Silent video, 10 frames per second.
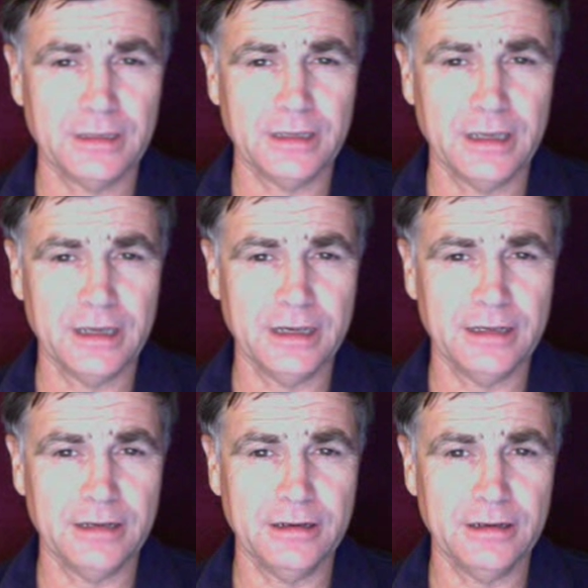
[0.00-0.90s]

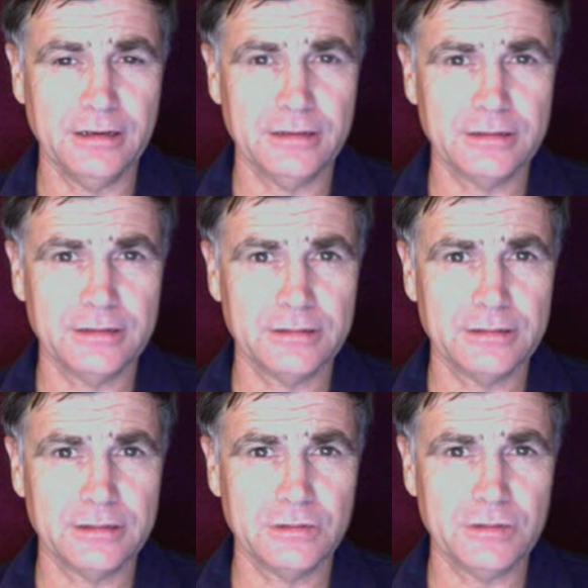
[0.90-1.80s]
And
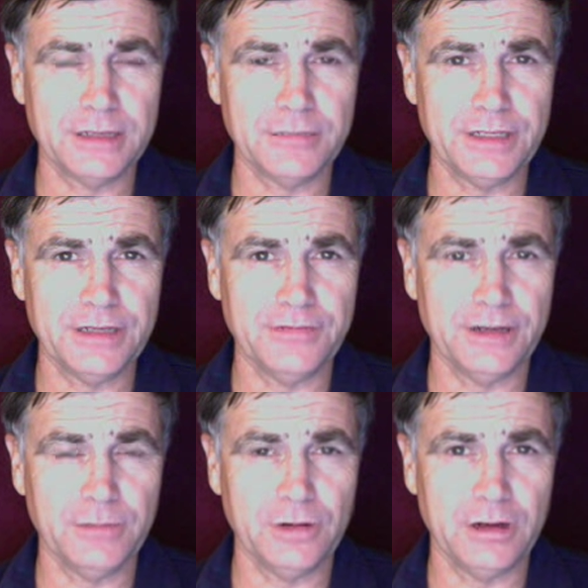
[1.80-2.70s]
correct me if
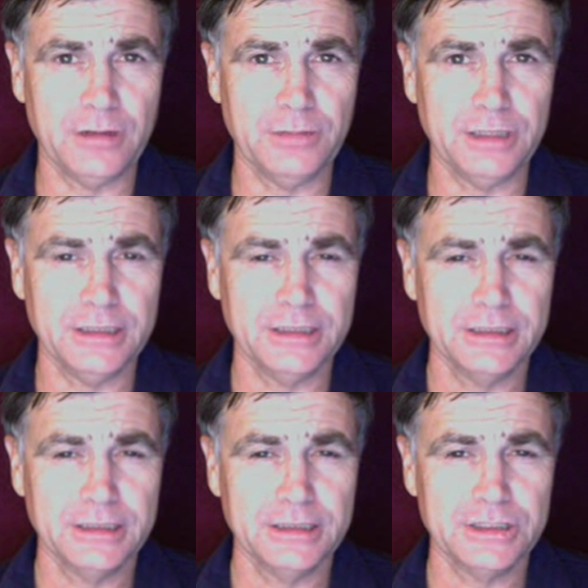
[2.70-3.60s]
I'm wrong, but
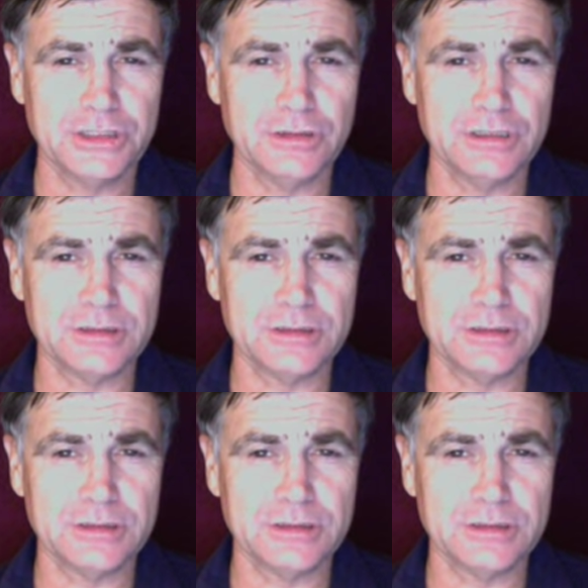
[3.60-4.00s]
sure